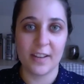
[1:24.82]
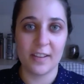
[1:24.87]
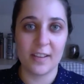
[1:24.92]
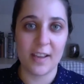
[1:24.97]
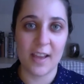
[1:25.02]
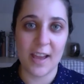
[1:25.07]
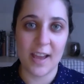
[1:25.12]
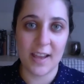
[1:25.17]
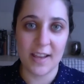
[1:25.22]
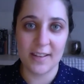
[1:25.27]

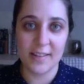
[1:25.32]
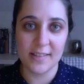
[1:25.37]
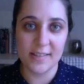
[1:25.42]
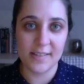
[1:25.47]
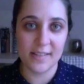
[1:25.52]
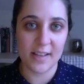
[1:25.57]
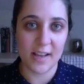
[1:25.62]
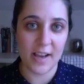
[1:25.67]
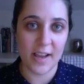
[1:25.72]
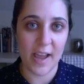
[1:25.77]
And
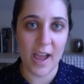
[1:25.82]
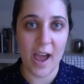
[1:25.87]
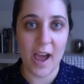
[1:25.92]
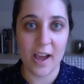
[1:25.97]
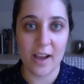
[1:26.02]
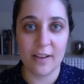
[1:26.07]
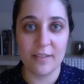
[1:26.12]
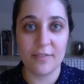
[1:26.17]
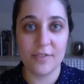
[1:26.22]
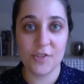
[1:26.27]
I
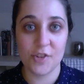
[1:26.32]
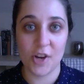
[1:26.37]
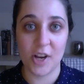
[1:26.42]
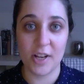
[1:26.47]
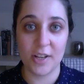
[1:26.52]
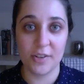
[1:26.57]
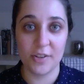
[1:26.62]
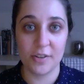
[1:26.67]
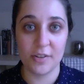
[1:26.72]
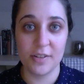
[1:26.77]
have
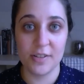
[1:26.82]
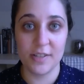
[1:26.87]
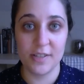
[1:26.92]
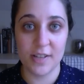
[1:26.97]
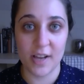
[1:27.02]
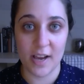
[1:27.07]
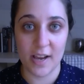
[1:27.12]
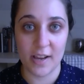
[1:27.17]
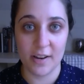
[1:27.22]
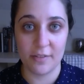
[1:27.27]
childhood
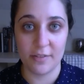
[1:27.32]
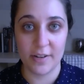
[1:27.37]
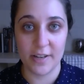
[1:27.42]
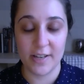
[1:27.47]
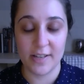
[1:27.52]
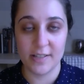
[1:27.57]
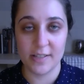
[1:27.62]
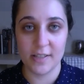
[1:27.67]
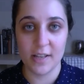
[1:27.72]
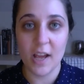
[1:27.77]

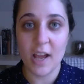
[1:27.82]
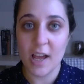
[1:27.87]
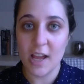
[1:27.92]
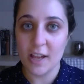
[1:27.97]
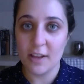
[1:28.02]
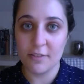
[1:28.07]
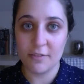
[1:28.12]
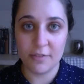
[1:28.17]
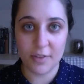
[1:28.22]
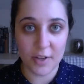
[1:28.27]
diaries
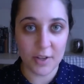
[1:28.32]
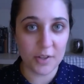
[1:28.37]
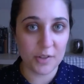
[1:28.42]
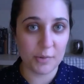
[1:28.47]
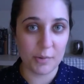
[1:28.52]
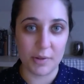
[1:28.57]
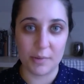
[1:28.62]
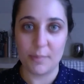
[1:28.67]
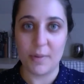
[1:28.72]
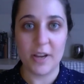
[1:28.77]
filled
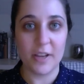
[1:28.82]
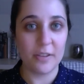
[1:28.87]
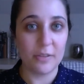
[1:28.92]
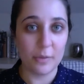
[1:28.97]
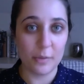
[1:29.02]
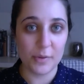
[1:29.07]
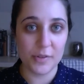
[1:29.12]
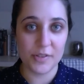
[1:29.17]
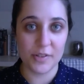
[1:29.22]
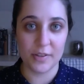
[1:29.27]
with my
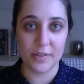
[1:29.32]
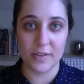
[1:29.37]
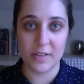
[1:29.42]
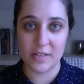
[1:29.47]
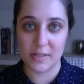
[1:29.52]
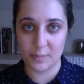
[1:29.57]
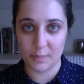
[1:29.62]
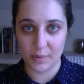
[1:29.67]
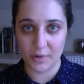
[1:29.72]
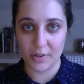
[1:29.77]
thoughts on
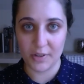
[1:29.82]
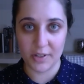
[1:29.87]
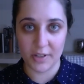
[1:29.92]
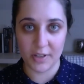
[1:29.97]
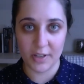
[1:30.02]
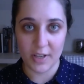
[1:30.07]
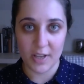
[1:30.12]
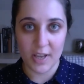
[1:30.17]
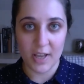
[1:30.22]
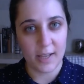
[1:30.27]
this book.
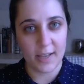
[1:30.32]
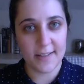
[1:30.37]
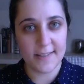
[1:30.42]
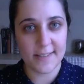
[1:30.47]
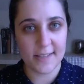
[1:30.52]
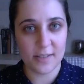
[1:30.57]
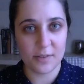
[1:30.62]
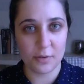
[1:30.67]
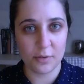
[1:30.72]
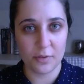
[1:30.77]
It's
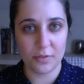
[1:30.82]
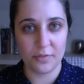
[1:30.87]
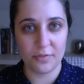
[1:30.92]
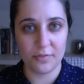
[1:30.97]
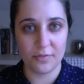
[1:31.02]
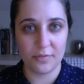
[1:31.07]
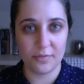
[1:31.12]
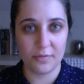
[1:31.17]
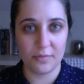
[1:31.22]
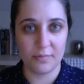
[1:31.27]
a sort of
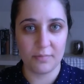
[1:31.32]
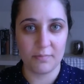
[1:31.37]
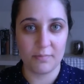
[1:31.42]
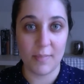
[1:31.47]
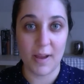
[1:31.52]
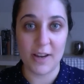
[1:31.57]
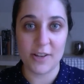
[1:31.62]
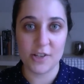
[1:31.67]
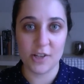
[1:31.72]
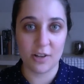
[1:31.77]

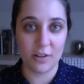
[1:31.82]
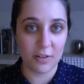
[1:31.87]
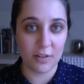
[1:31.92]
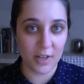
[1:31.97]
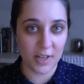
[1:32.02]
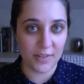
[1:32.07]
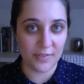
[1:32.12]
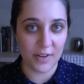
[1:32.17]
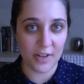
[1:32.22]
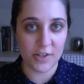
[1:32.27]
magical
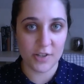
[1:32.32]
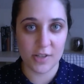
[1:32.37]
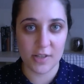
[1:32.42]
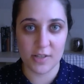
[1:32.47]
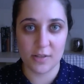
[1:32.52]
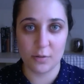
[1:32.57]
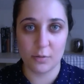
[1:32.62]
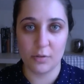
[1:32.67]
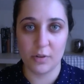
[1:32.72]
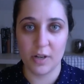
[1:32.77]
adventure
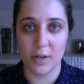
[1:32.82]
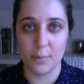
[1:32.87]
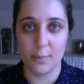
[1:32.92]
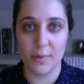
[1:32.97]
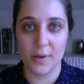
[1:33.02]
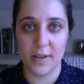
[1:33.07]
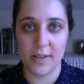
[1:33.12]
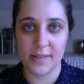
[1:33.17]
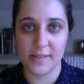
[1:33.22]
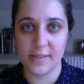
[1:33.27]
story,
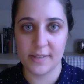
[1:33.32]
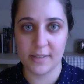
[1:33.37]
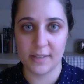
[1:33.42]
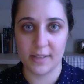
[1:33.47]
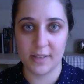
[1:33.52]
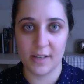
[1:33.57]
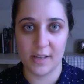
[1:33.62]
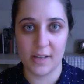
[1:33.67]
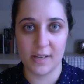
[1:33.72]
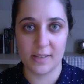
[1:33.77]
but
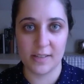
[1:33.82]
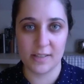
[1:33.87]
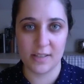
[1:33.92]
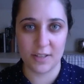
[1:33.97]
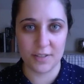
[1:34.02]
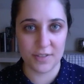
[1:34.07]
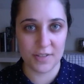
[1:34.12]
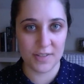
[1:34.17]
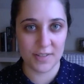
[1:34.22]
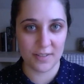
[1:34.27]
it
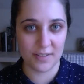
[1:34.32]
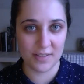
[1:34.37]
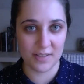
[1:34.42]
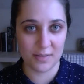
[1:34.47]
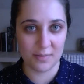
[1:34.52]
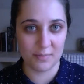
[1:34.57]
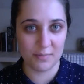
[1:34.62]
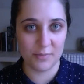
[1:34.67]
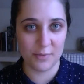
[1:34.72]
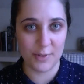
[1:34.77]
touches on
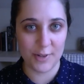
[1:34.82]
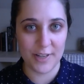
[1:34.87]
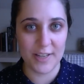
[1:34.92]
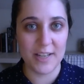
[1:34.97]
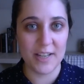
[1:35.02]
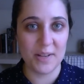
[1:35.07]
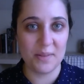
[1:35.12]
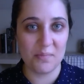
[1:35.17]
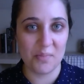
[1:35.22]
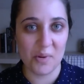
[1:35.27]
some
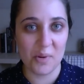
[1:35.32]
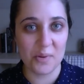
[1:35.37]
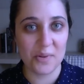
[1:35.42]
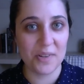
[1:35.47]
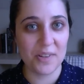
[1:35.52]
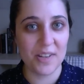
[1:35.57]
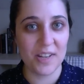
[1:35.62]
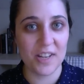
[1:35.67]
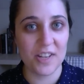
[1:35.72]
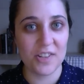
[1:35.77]
really
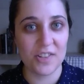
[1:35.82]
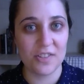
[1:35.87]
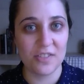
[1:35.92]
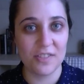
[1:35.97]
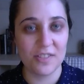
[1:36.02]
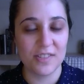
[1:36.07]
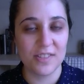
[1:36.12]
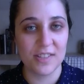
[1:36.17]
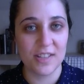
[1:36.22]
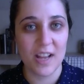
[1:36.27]
important
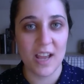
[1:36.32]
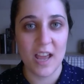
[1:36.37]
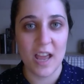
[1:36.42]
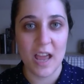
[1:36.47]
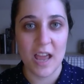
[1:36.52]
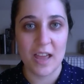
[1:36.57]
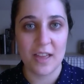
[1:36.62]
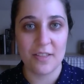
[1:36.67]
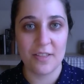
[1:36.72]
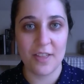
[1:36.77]
issues
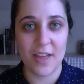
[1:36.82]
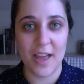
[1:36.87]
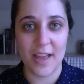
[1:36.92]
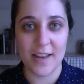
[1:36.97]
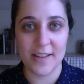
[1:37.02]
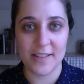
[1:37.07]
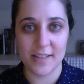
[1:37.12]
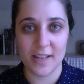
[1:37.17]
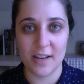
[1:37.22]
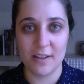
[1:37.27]

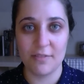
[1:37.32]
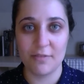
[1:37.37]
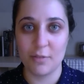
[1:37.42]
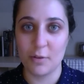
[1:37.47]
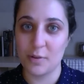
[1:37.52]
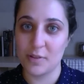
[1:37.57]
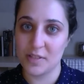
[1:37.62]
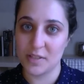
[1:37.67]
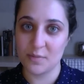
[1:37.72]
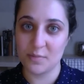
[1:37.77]
that
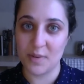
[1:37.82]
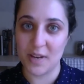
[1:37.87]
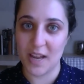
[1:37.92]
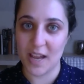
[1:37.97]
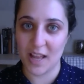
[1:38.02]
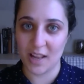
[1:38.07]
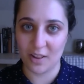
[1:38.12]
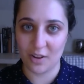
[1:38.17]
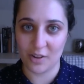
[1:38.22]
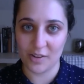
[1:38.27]
influenced me a
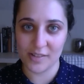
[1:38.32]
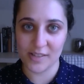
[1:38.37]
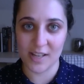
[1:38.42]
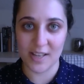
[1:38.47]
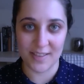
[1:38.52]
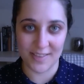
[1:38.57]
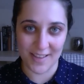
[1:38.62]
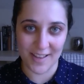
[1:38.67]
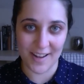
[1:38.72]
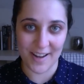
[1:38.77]
lot
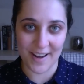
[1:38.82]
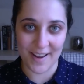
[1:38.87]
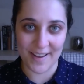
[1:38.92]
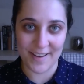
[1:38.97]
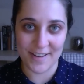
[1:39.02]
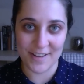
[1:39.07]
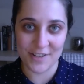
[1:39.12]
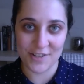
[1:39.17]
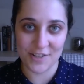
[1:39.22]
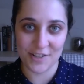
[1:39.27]
at that
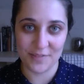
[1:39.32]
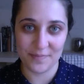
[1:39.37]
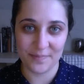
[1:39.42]
age.